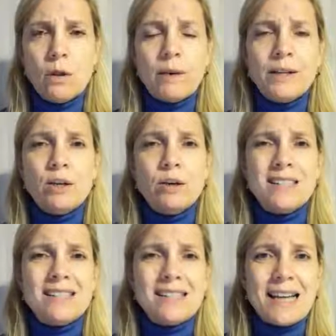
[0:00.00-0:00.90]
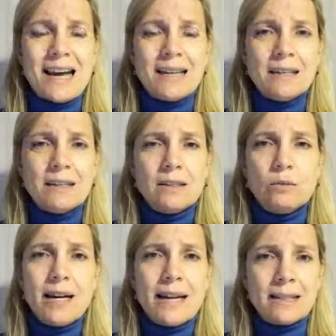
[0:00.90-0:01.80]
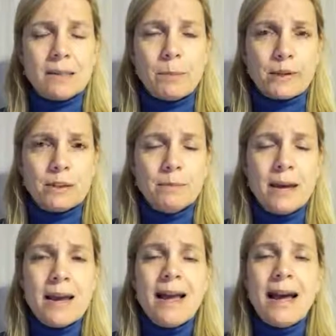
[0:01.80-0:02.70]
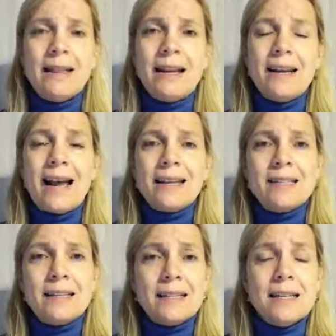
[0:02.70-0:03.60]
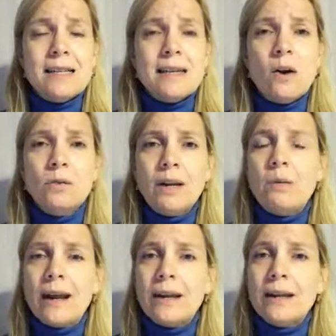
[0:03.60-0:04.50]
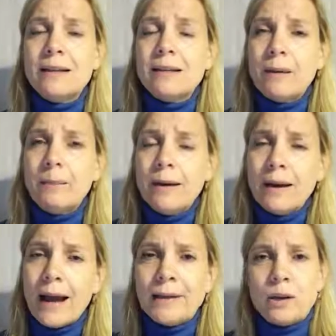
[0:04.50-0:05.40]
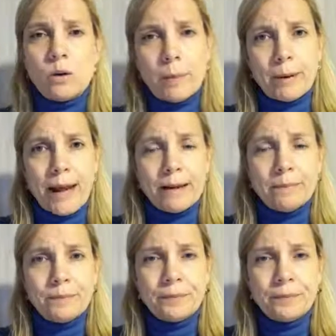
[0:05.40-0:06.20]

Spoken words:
When you're in sadness, you're really at the bottom. And then actually the only way is up and you go up again.